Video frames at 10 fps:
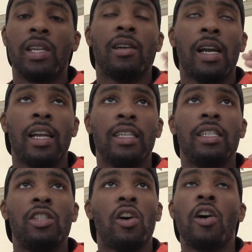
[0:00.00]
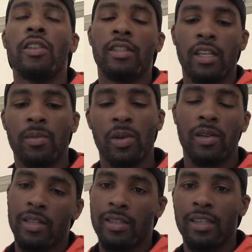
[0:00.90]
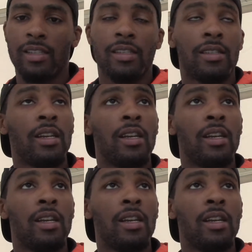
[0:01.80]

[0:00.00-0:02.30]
I need y'all to think about, because this is